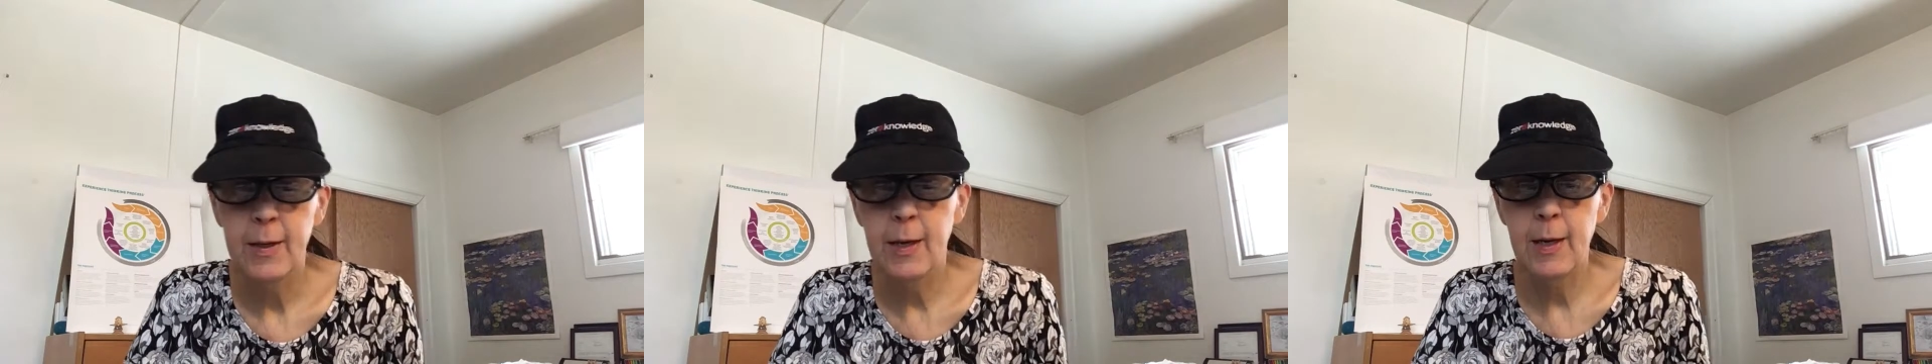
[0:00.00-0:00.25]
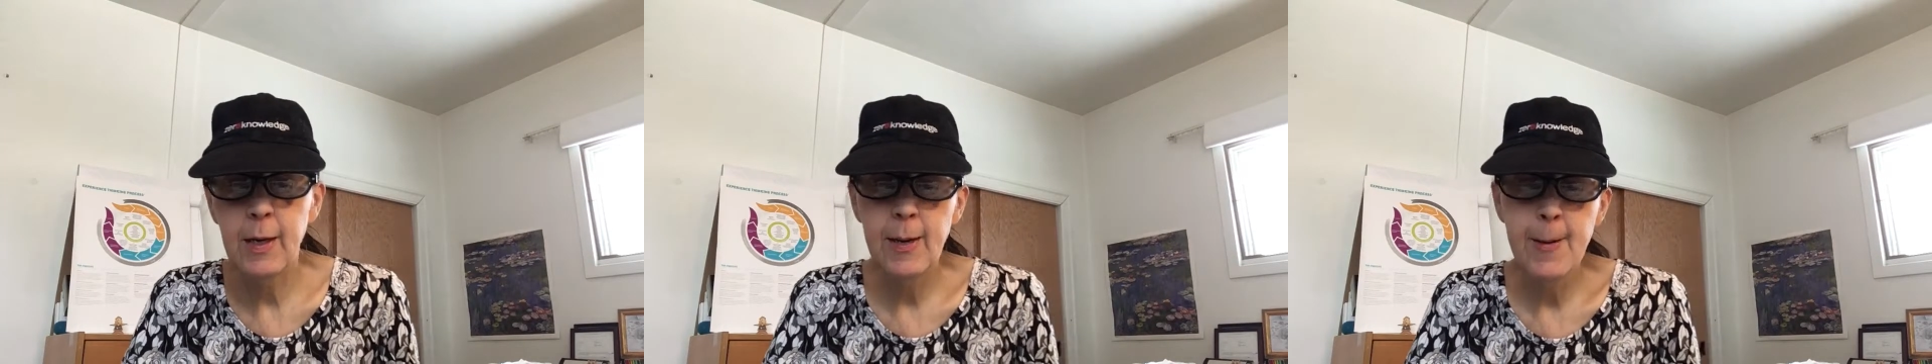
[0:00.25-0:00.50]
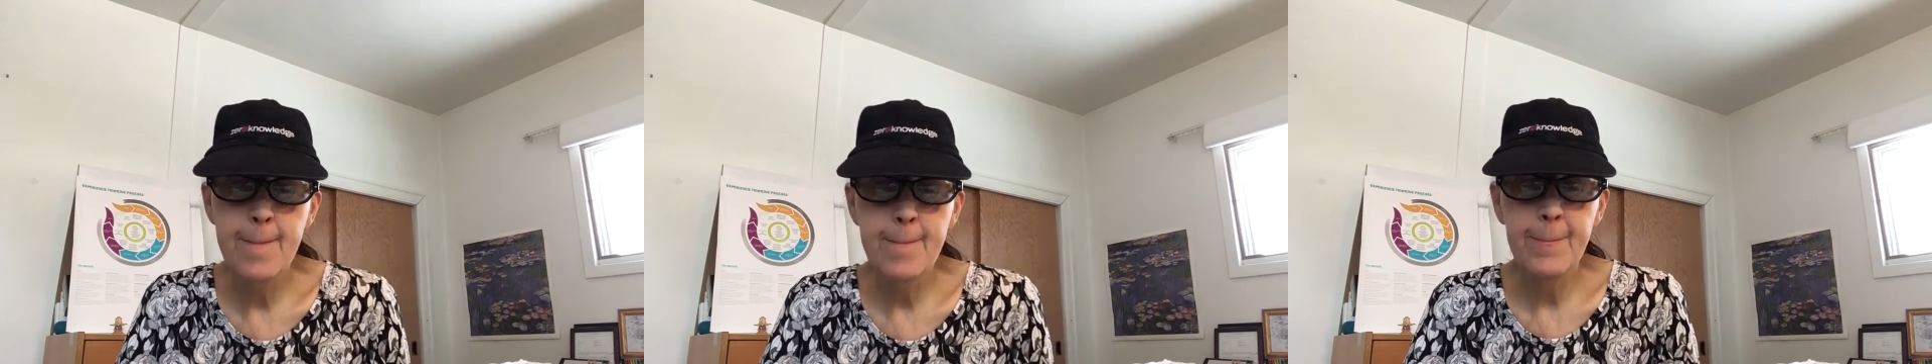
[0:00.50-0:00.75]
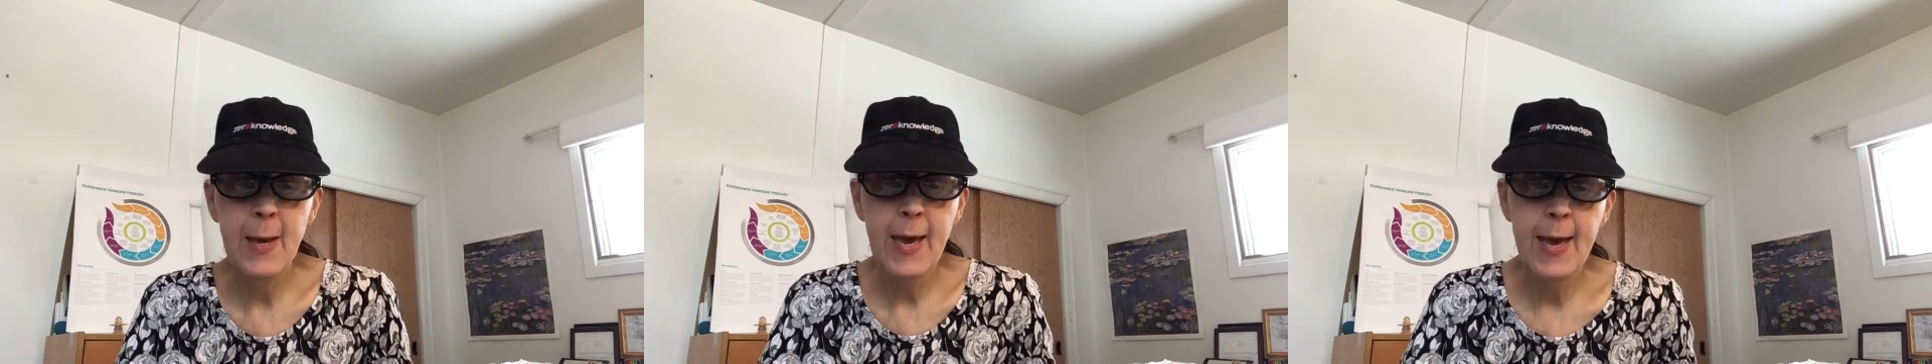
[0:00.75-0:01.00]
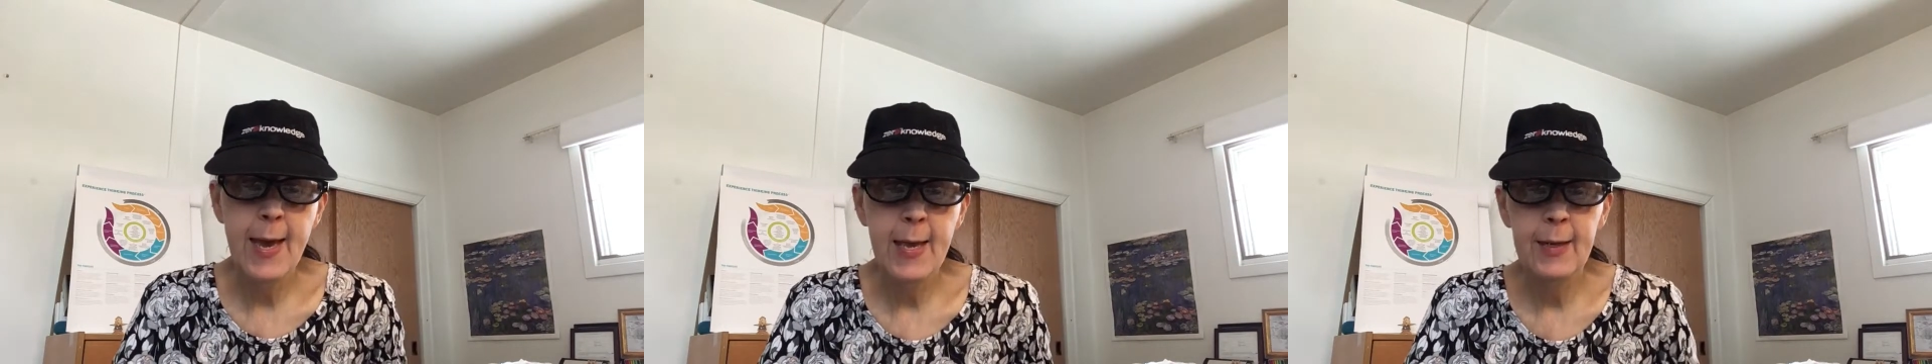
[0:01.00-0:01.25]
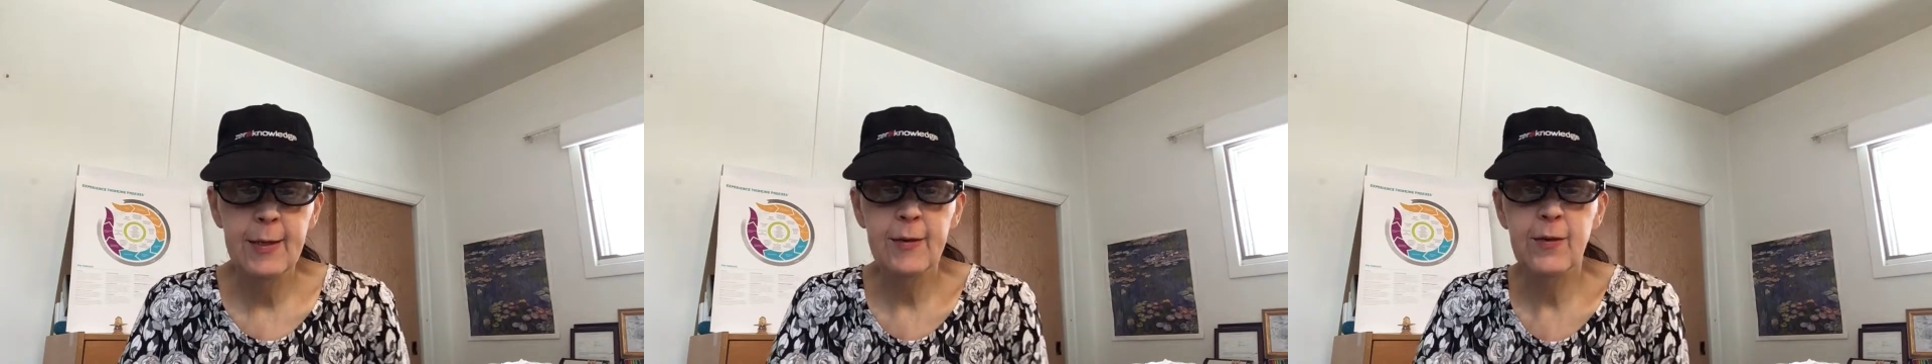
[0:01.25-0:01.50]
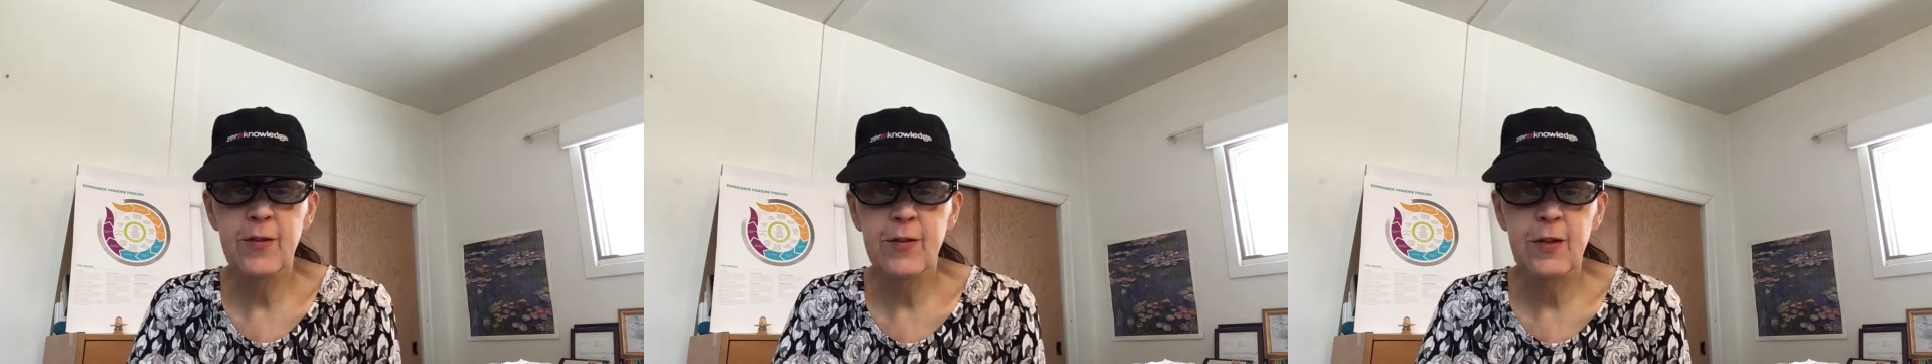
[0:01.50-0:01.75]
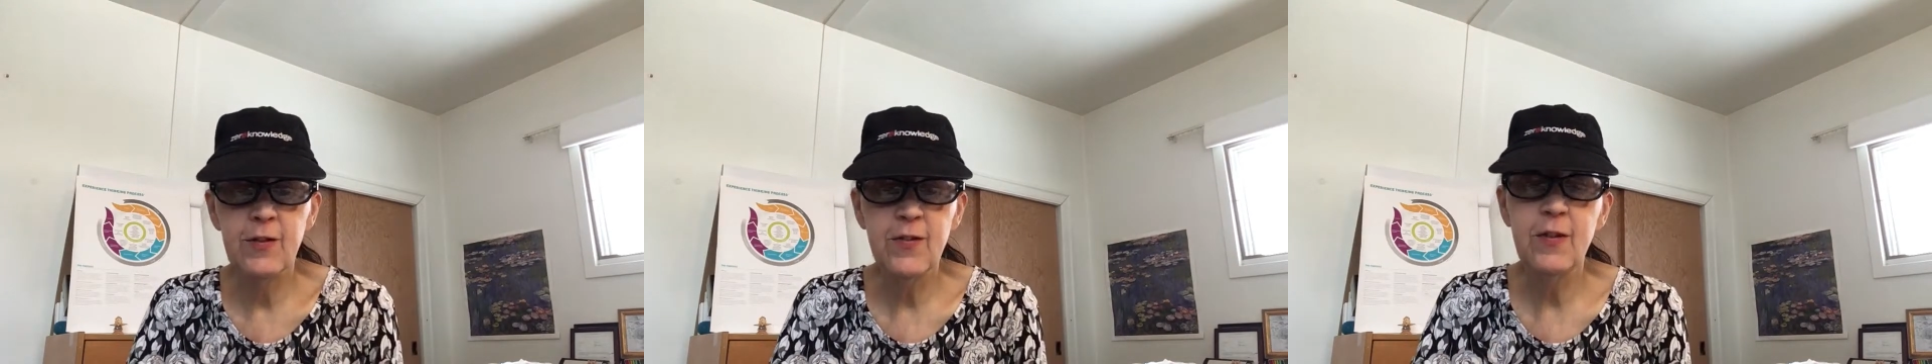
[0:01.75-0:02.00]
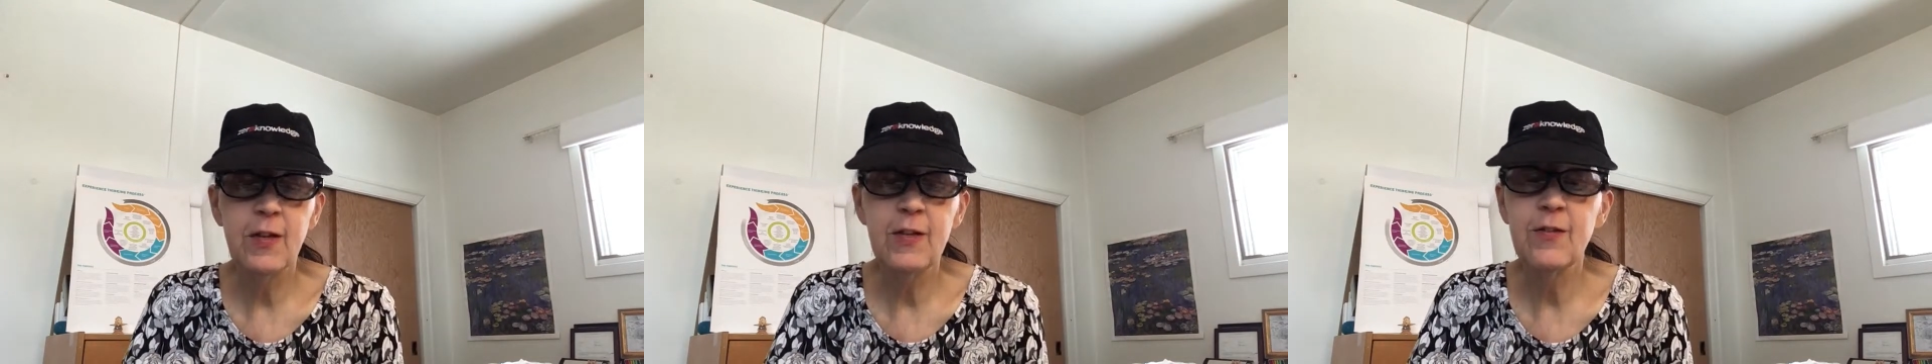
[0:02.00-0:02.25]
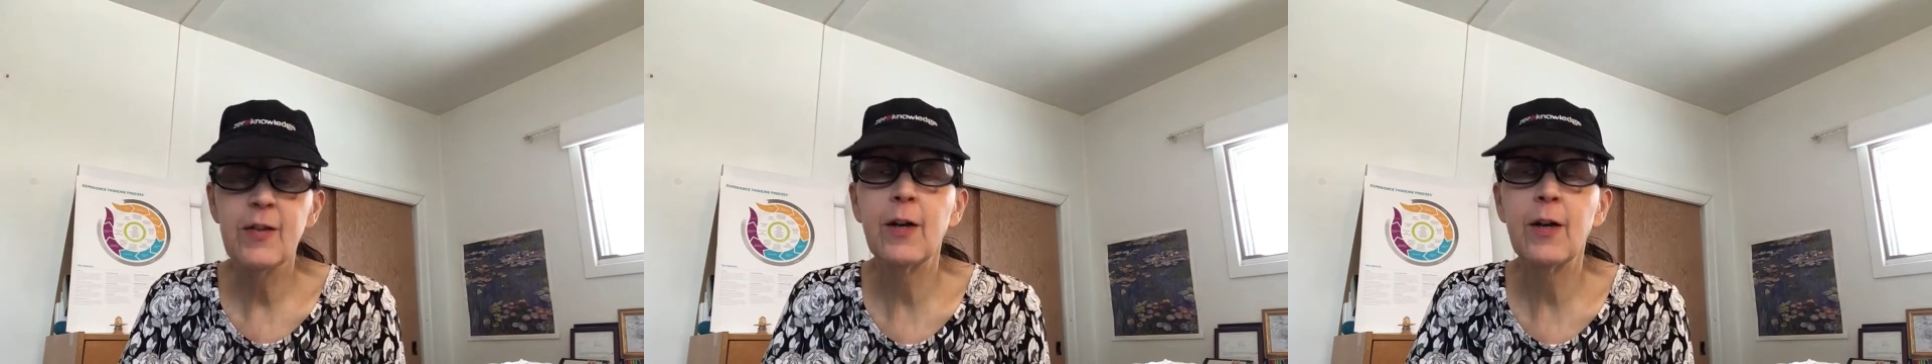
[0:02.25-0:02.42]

And he's